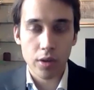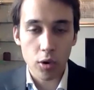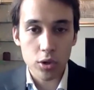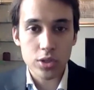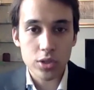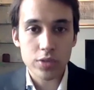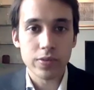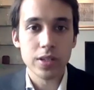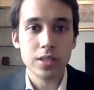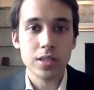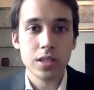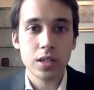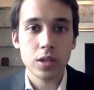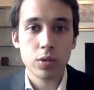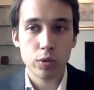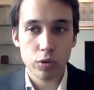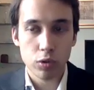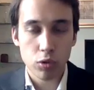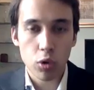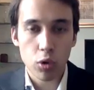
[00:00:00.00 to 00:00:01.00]
Oxford
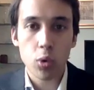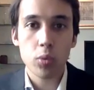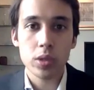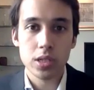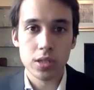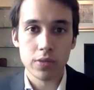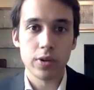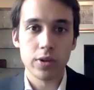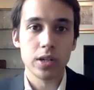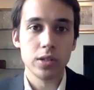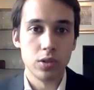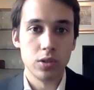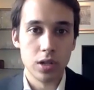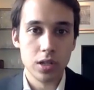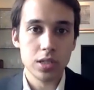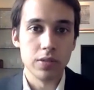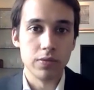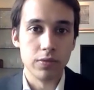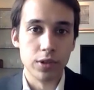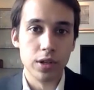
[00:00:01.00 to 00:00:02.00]
will always invite to an
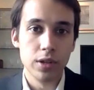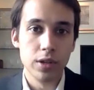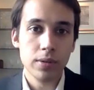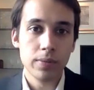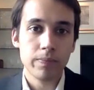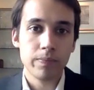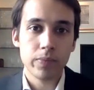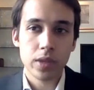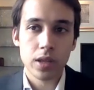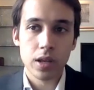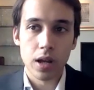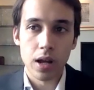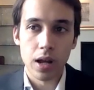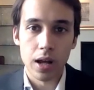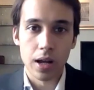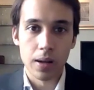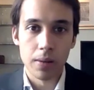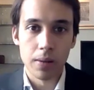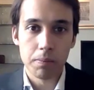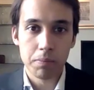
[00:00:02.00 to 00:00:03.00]
interview
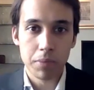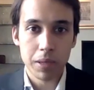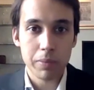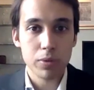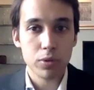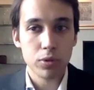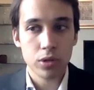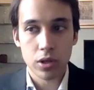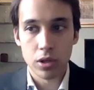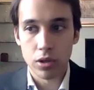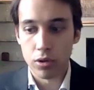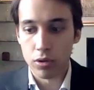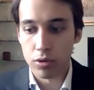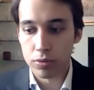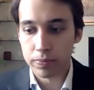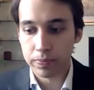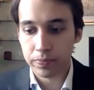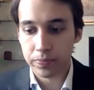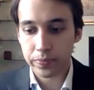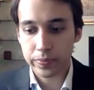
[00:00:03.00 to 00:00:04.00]
uh, people who
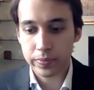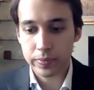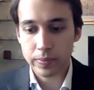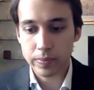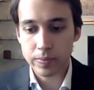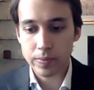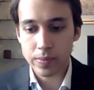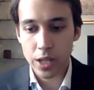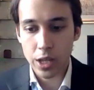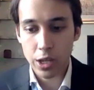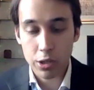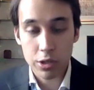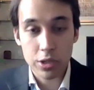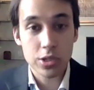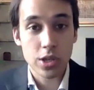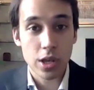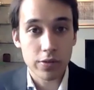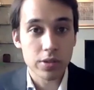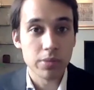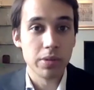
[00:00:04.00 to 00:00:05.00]
who
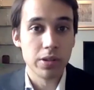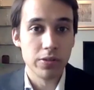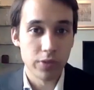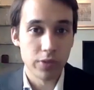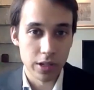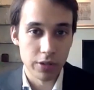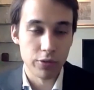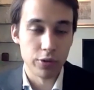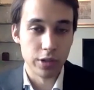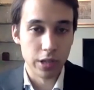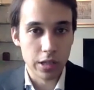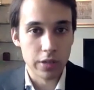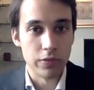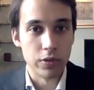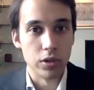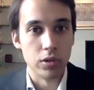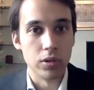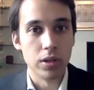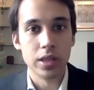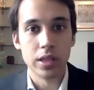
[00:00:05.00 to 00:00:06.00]
deserve to be invited for an
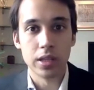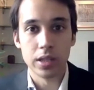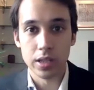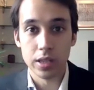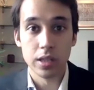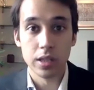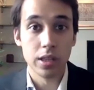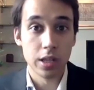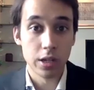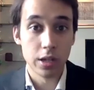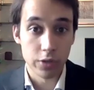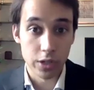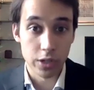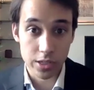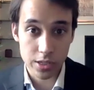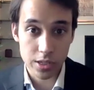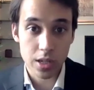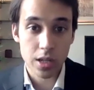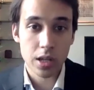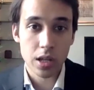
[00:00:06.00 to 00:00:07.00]
interview in, in in their
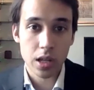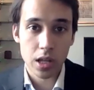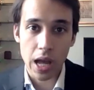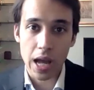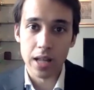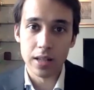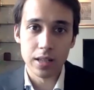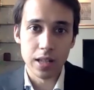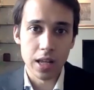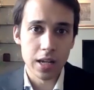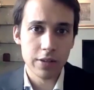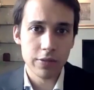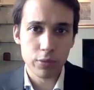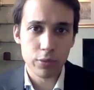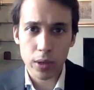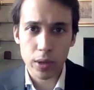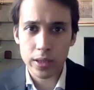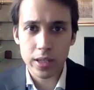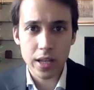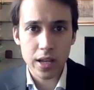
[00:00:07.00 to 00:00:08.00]
eyes. And and if
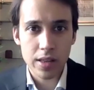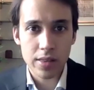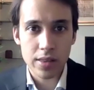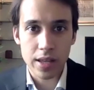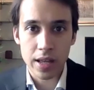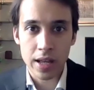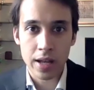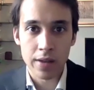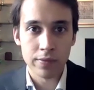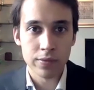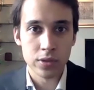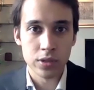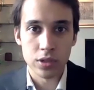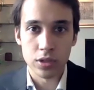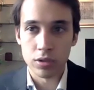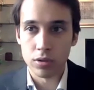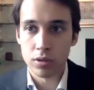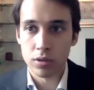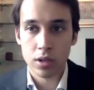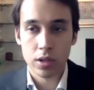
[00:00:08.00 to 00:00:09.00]
one year they have
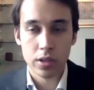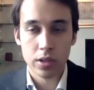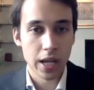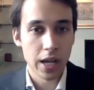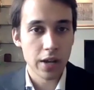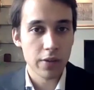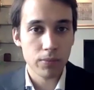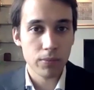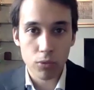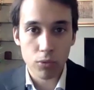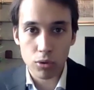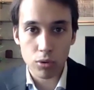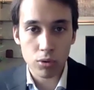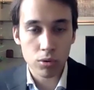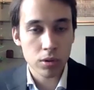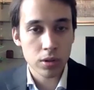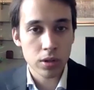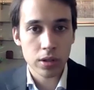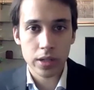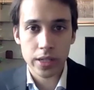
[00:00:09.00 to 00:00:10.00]
to they have
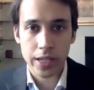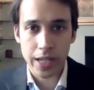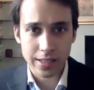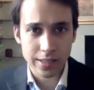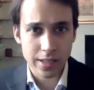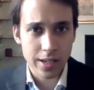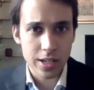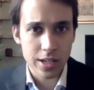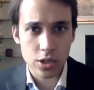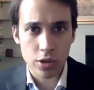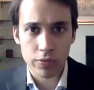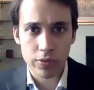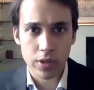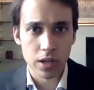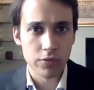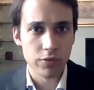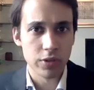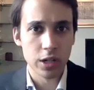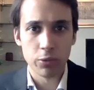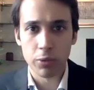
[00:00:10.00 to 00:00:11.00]
more candidates who've
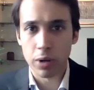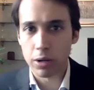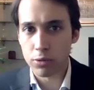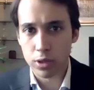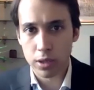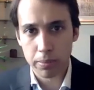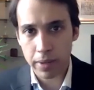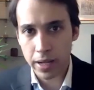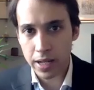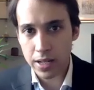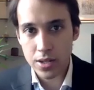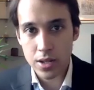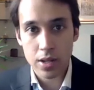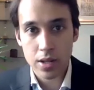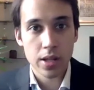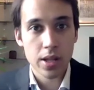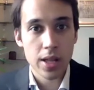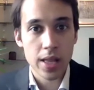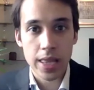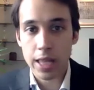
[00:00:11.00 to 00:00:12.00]
done really well on the P A T,
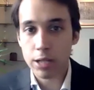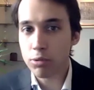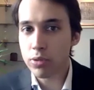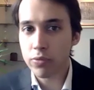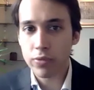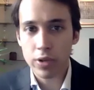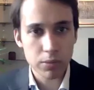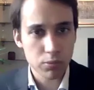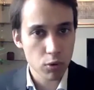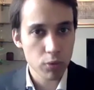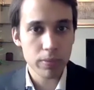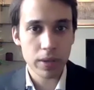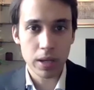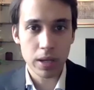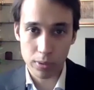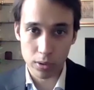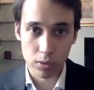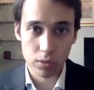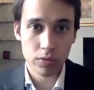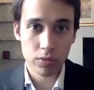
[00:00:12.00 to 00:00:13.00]
they'll invite more
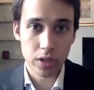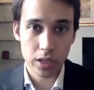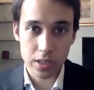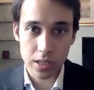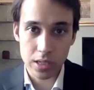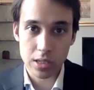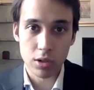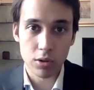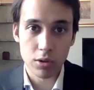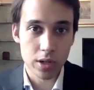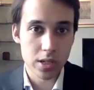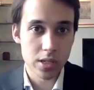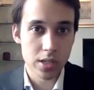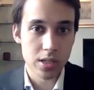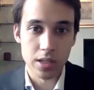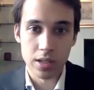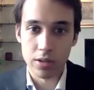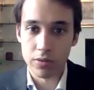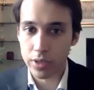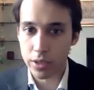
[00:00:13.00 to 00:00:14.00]
people, right? As long as
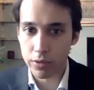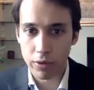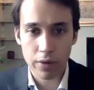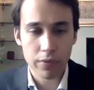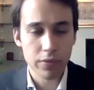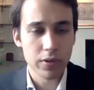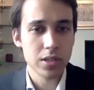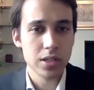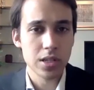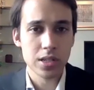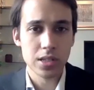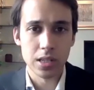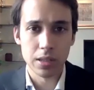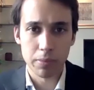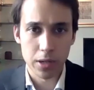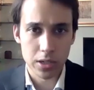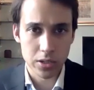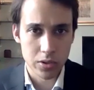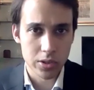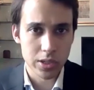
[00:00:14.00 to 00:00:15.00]
the, the references and
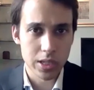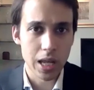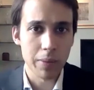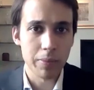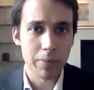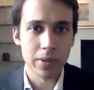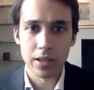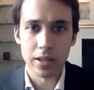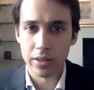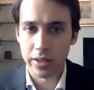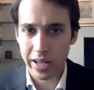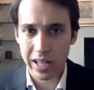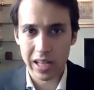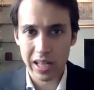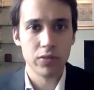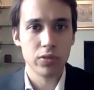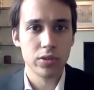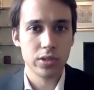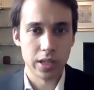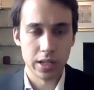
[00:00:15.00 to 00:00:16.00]
the personal statement and the
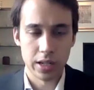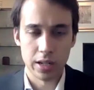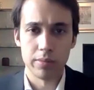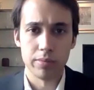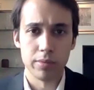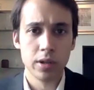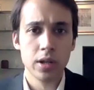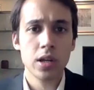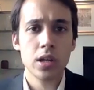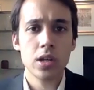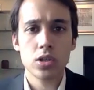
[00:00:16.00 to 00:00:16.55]
A-levels are up.